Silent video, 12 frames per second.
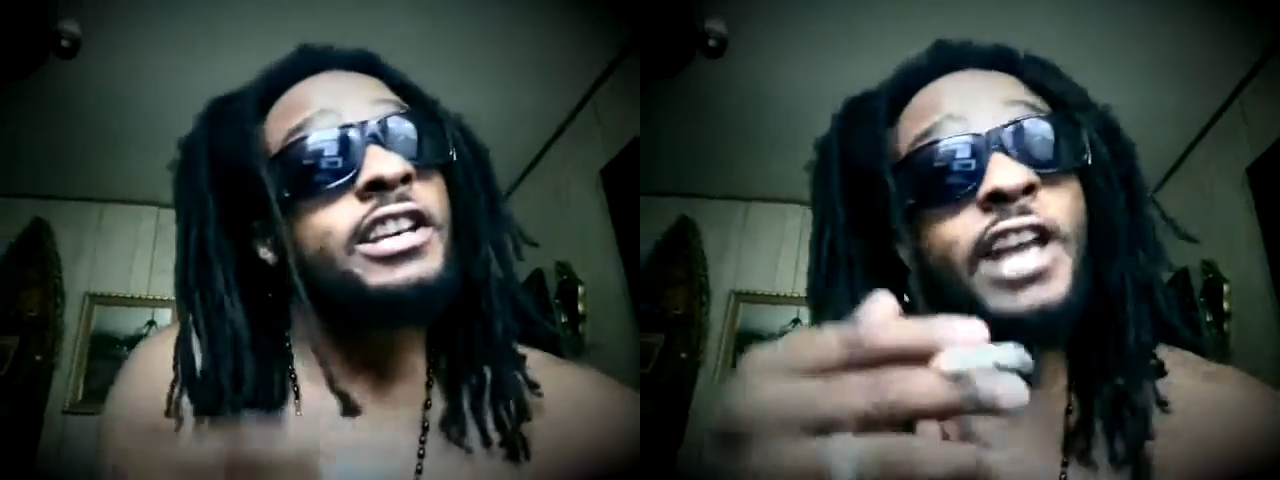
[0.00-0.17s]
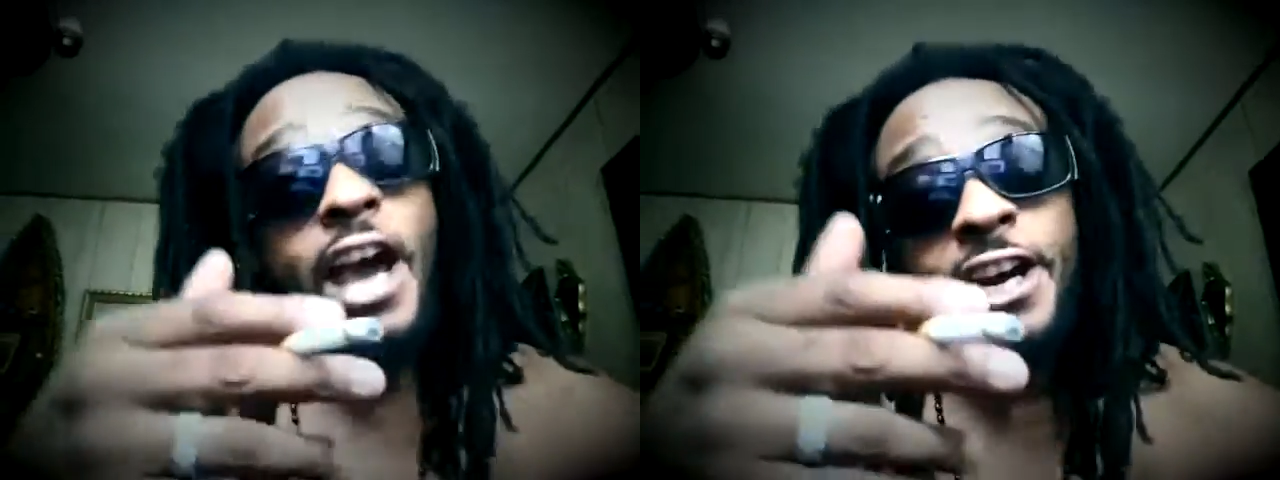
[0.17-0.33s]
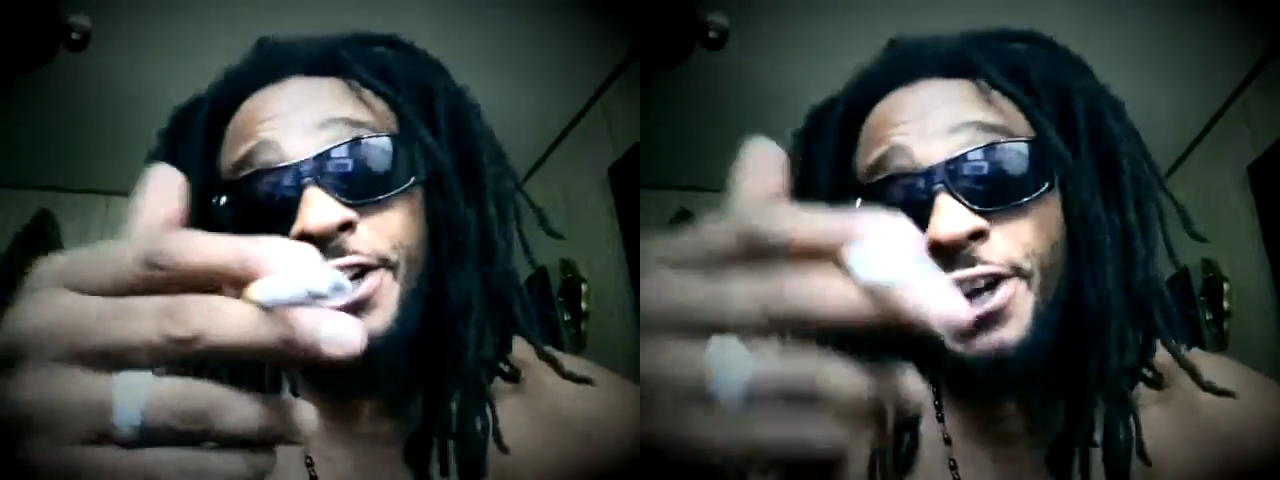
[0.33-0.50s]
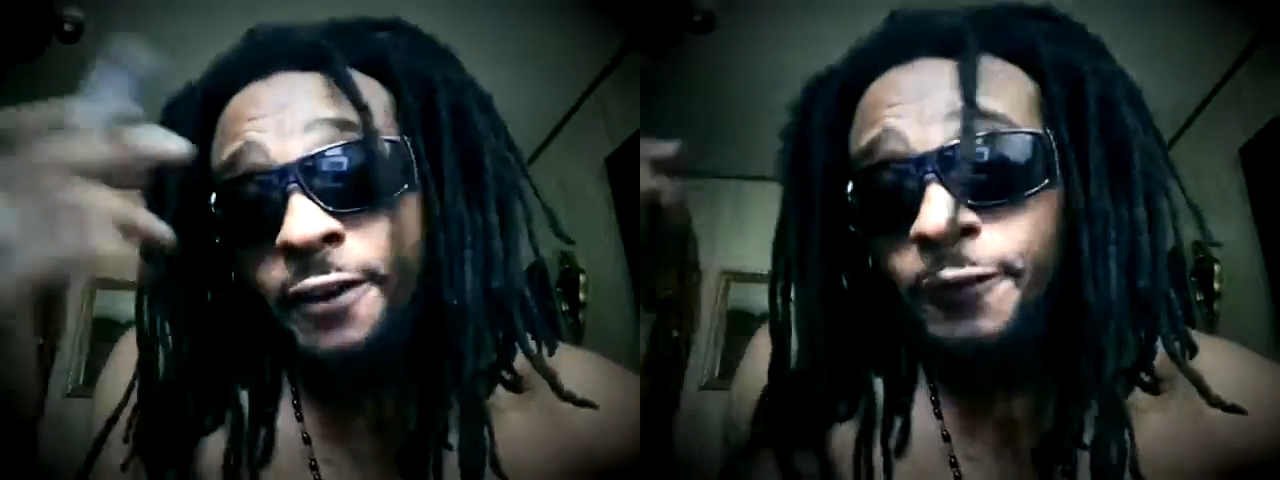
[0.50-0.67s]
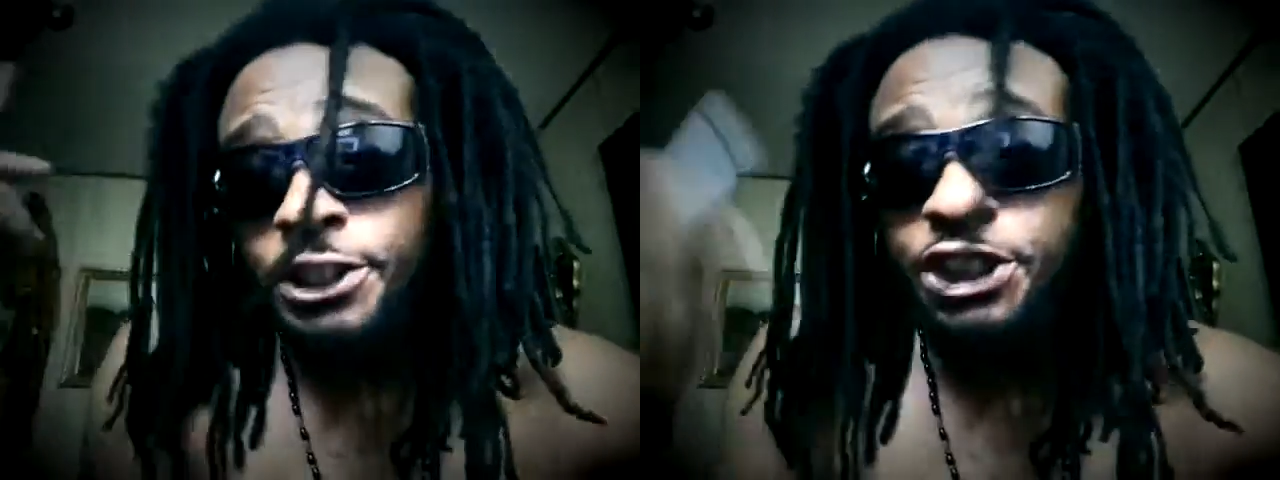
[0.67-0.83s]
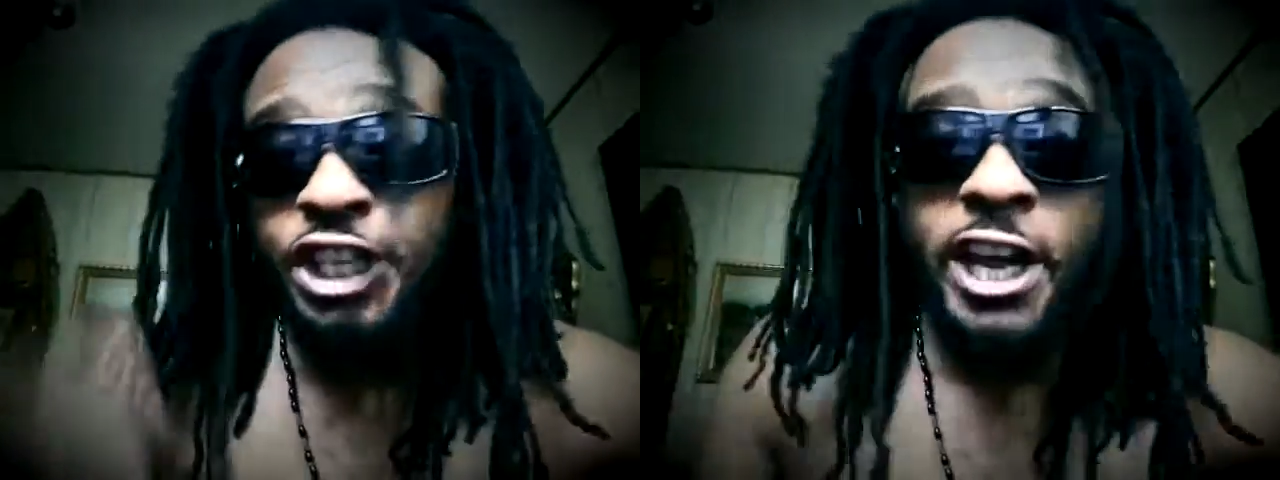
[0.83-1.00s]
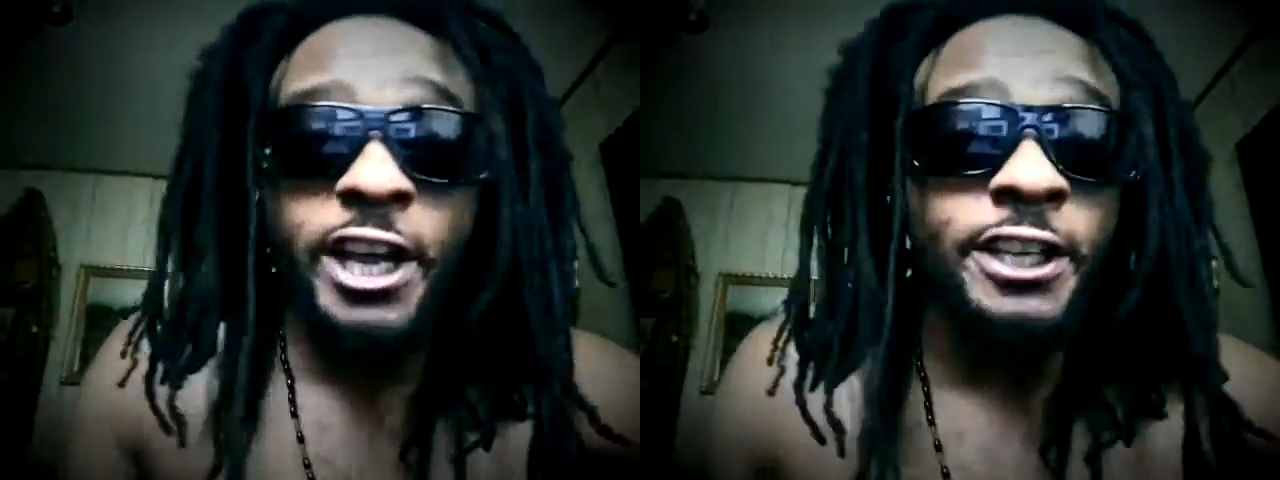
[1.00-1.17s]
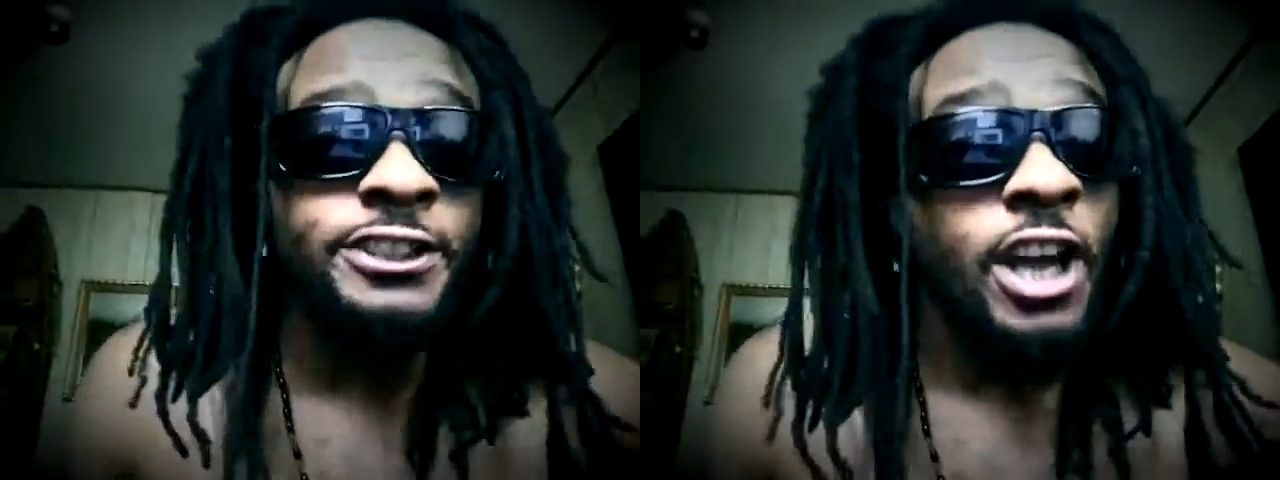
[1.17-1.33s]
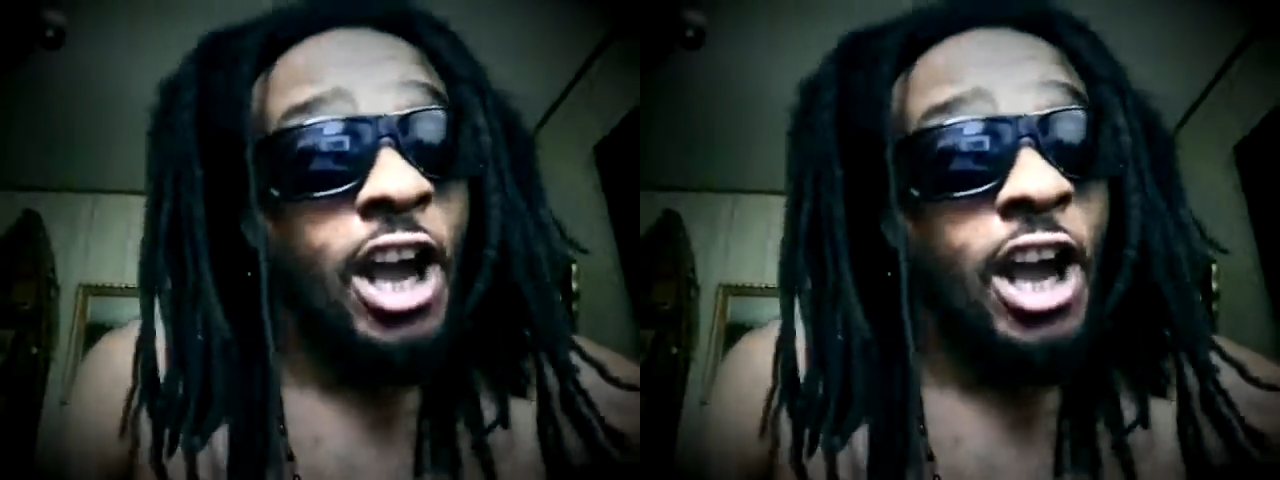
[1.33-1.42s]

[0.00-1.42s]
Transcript: That'll never change.